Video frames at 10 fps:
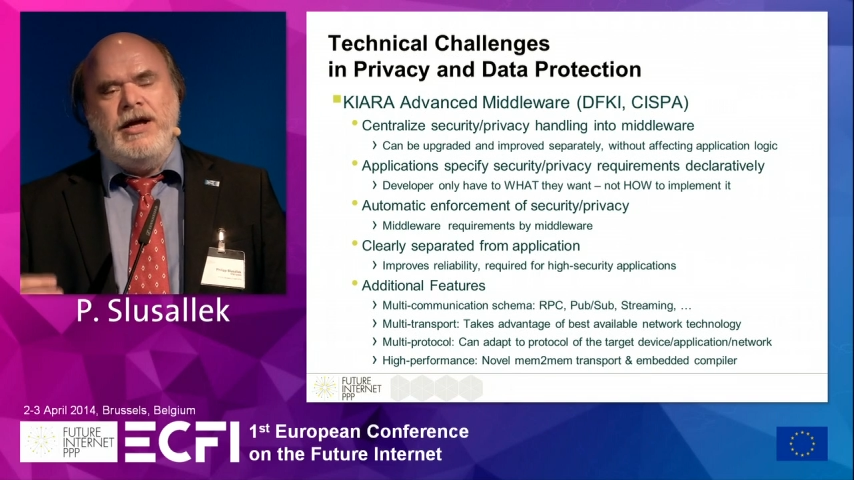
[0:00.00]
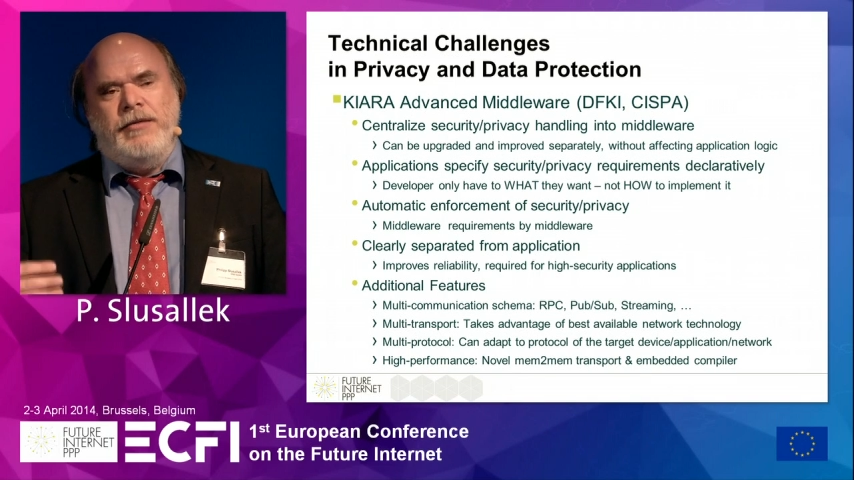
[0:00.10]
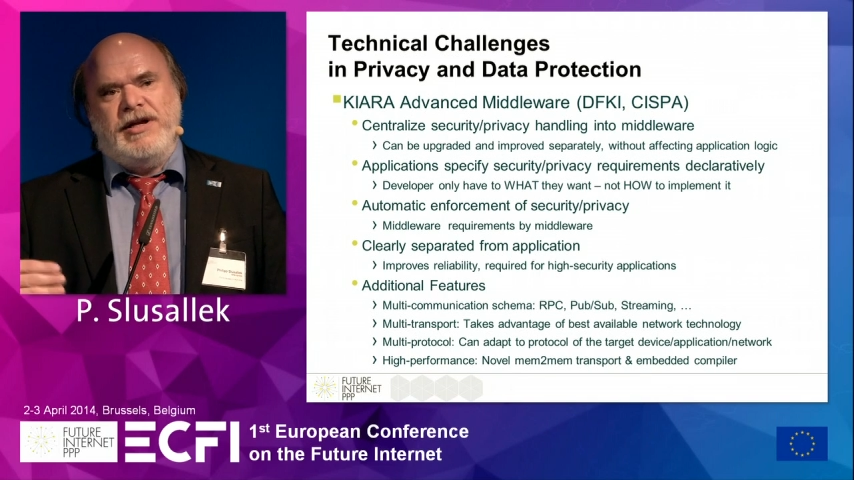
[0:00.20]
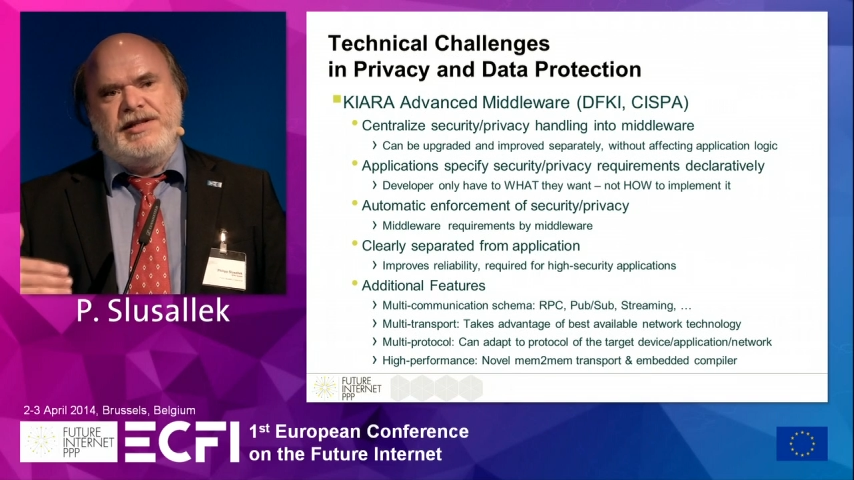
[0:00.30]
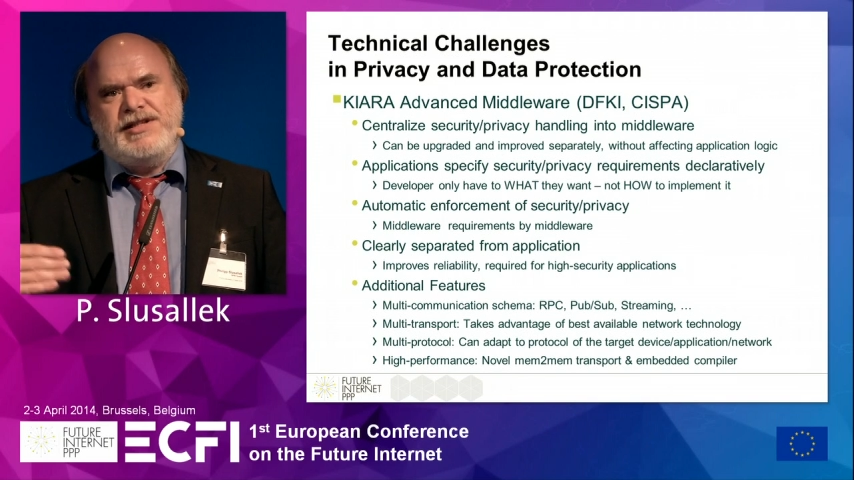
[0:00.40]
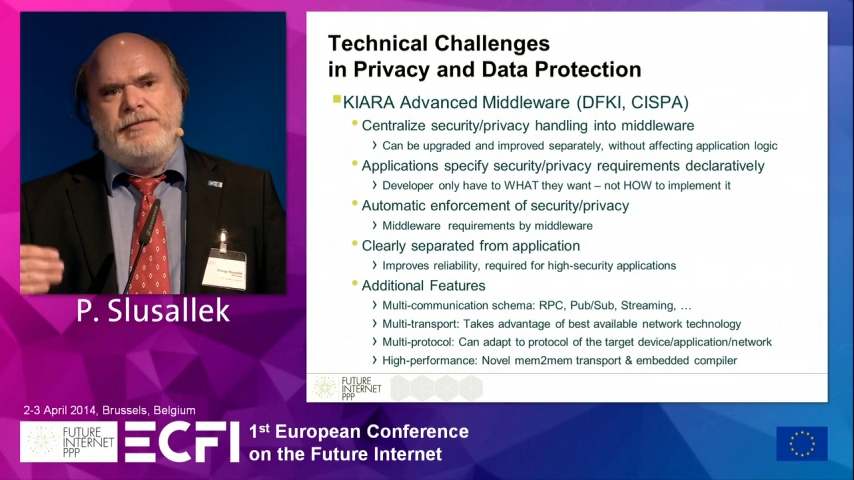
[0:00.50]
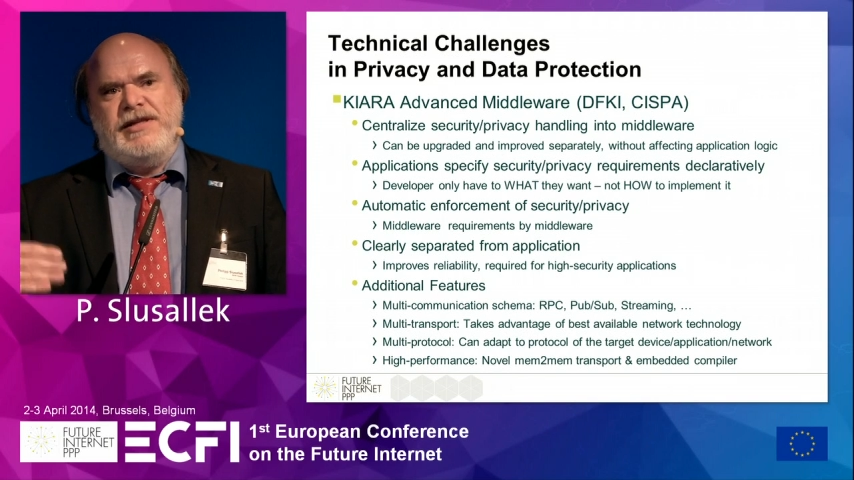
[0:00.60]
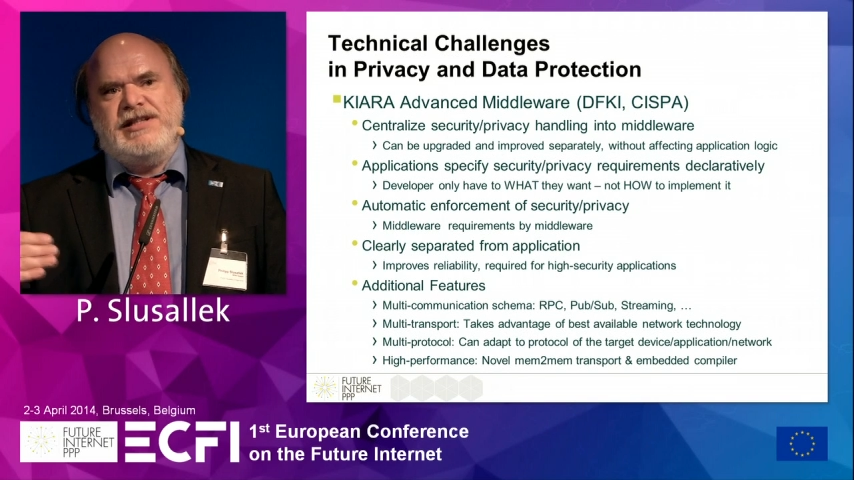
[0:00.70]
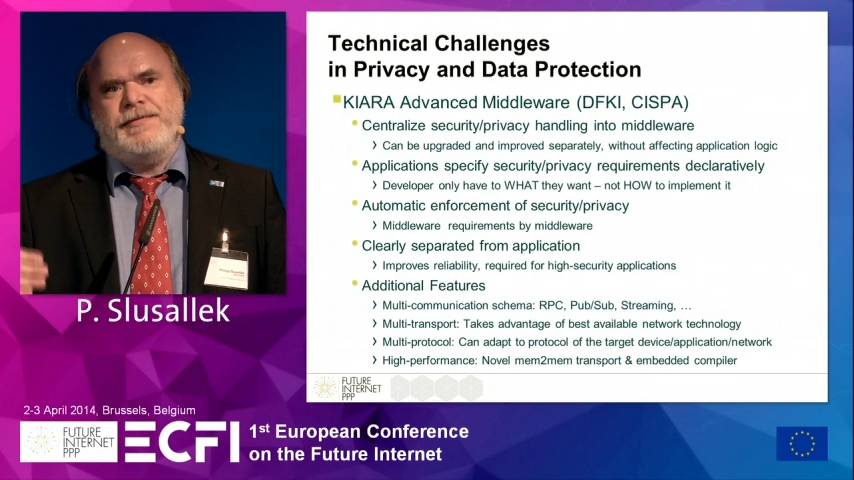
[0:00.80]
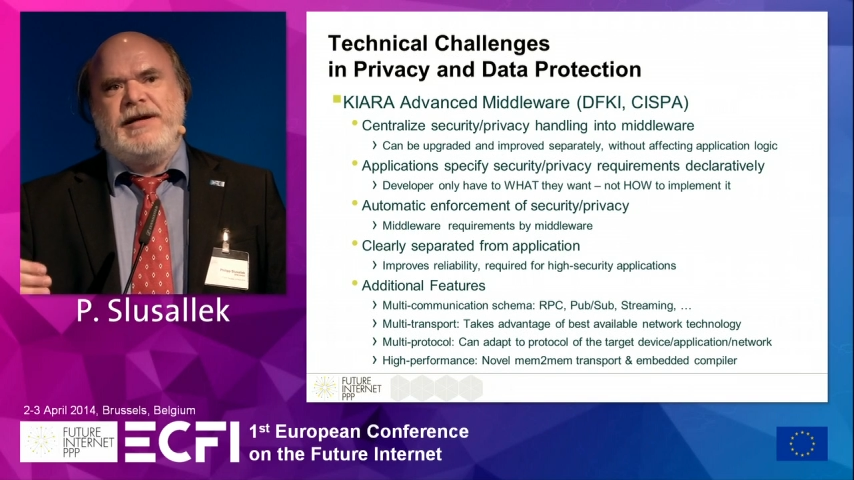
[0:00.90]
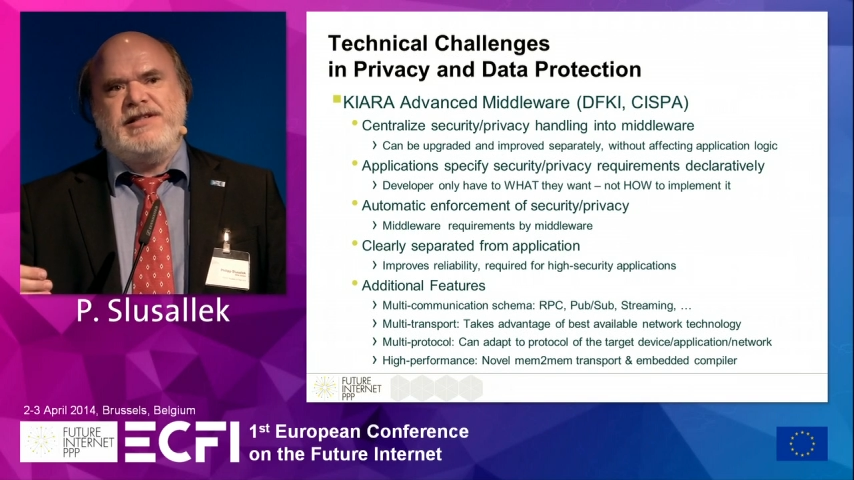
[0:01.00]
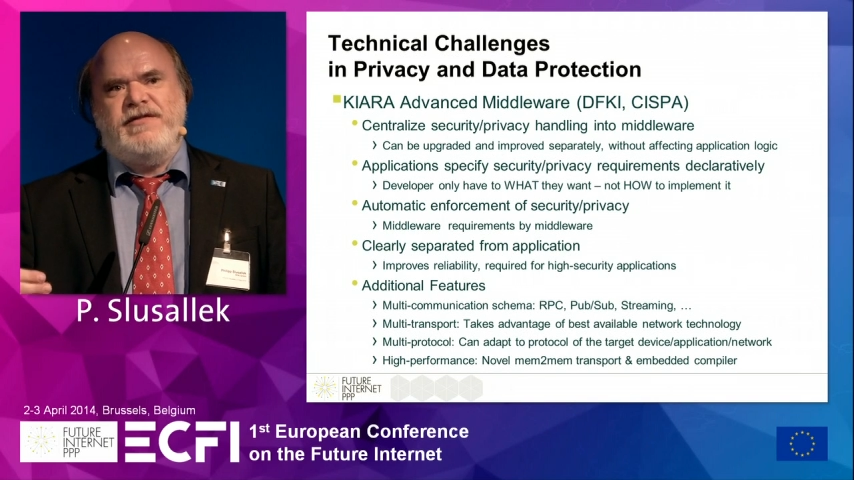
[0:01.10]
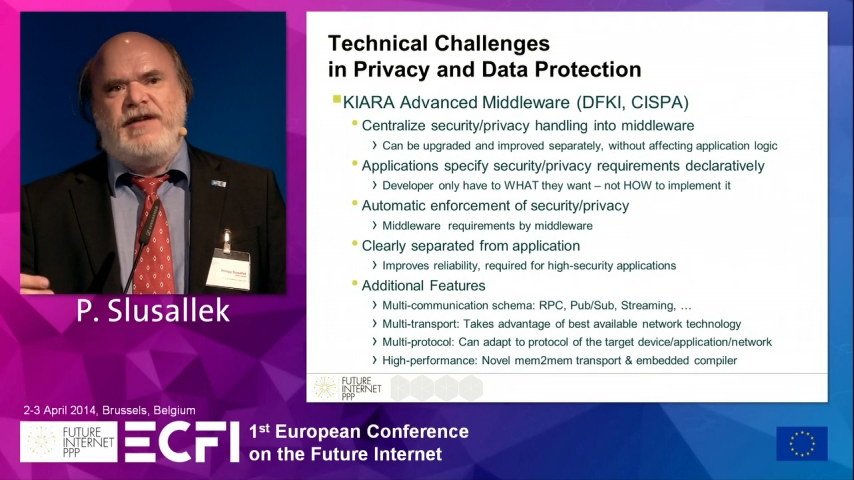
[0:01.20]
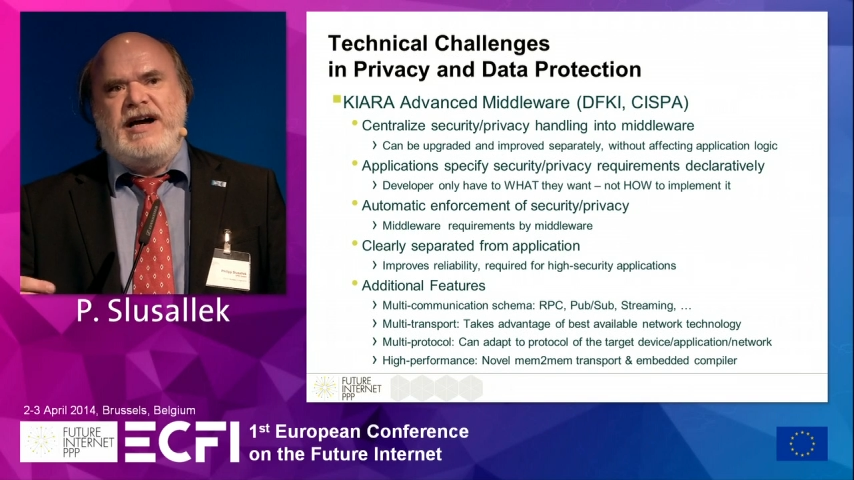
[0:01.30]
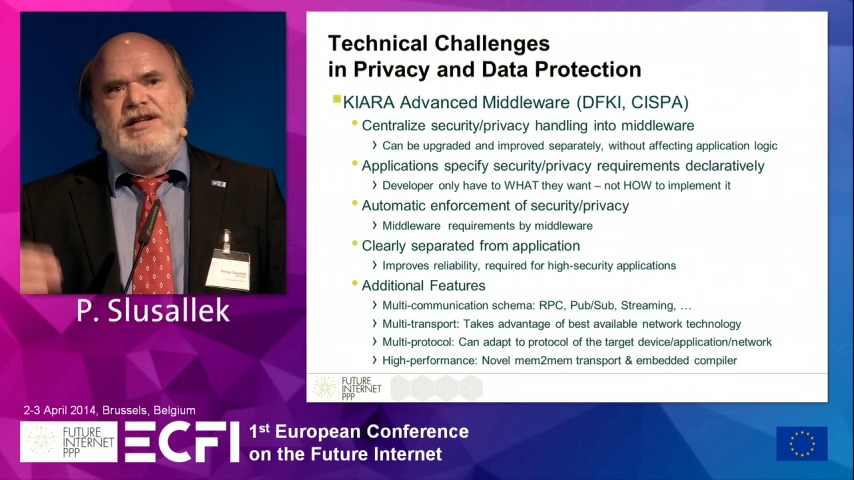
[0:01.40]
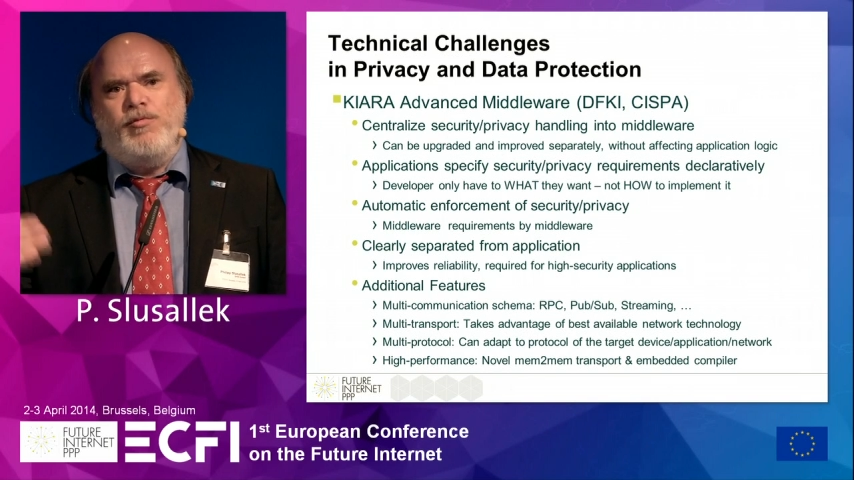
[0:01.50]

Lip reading: but it simply specified